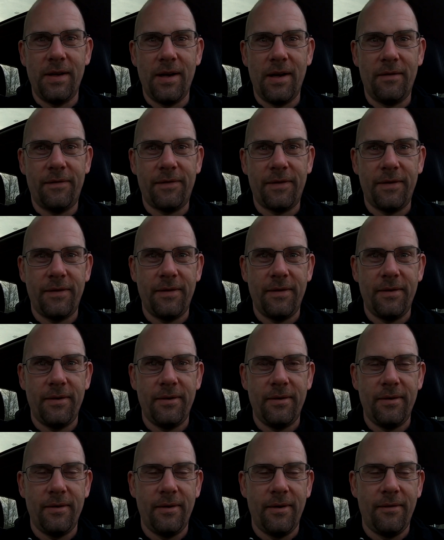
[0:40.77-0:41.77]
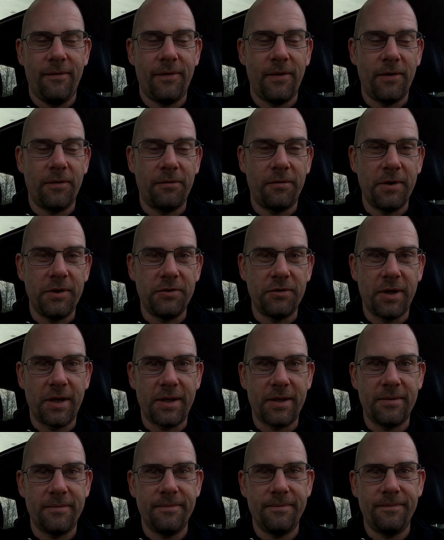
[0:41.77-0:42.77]
enough for a free
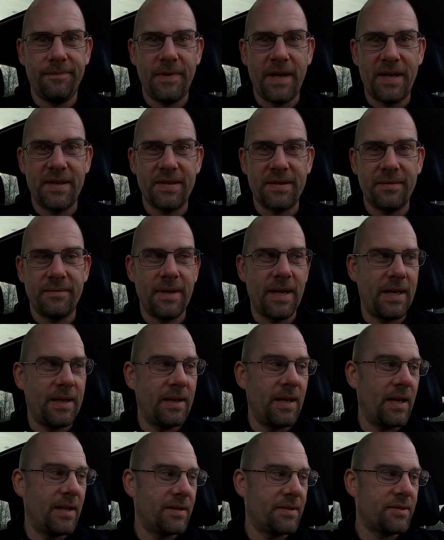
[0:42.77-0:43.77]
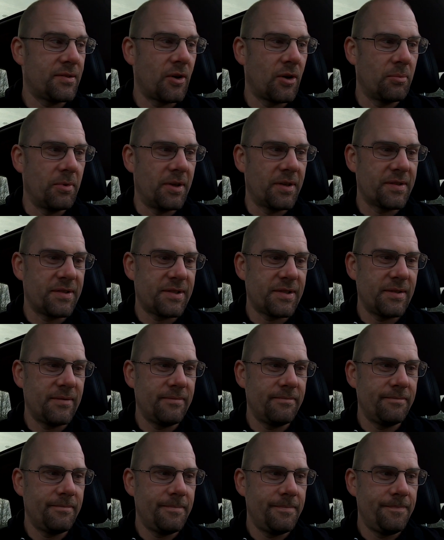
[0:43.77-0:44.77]
drink at a, at, at Starbucks,
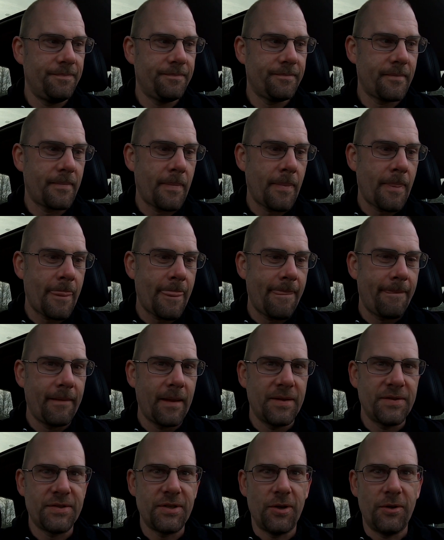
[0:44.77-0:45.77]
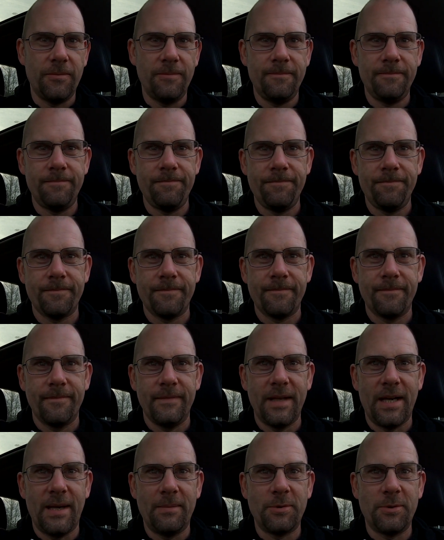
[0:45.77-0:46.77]
so
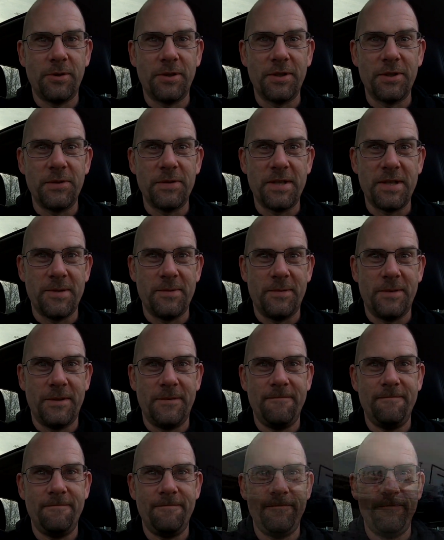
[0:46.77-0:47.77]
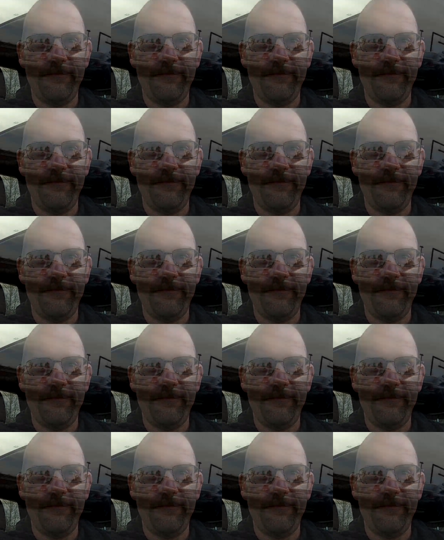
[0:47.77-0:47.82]
I'm going to go get one.